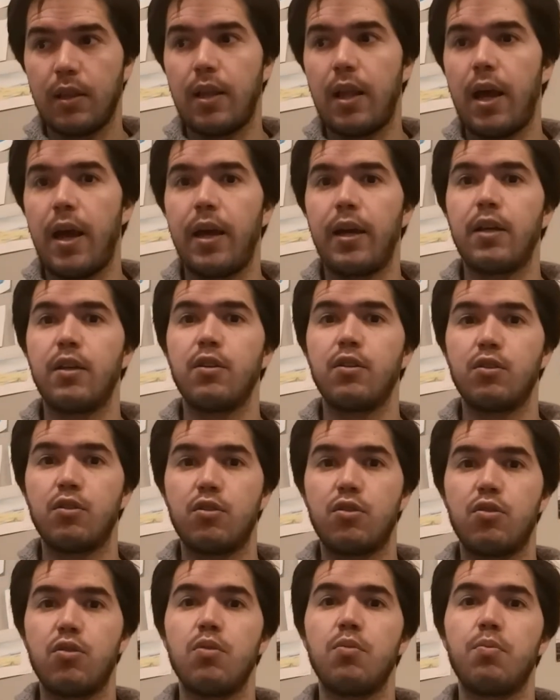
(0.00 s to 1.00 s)
like
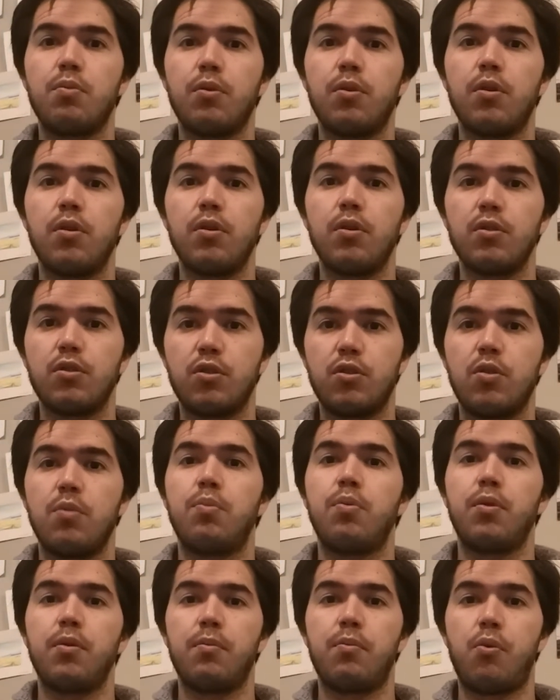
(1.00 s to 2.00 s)
super
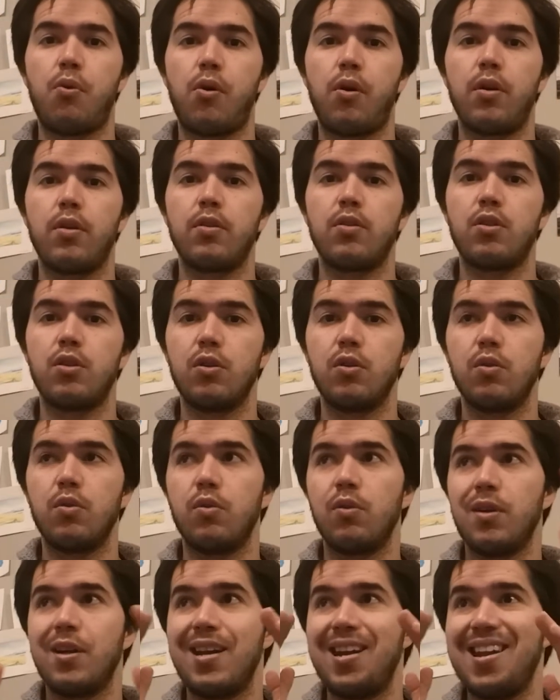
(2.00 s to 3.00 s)
important
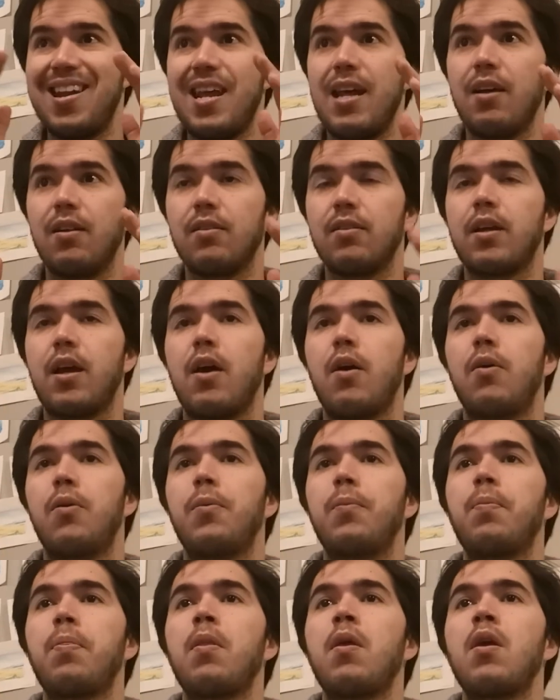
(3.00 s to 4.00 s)
to nail
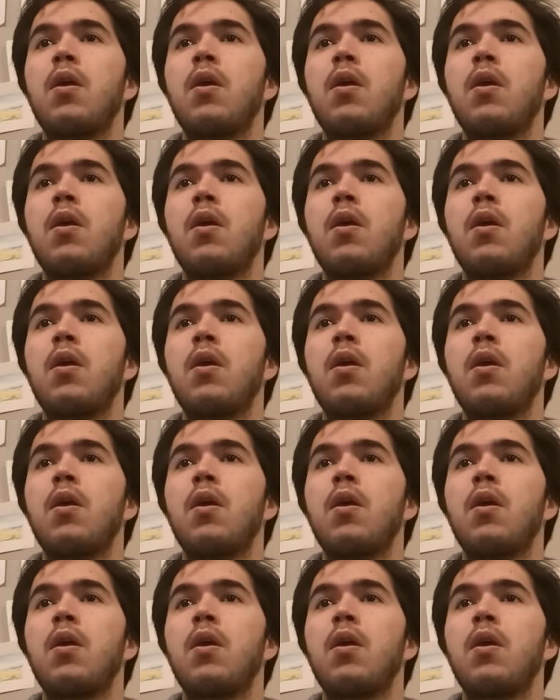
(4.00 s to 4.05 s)
down.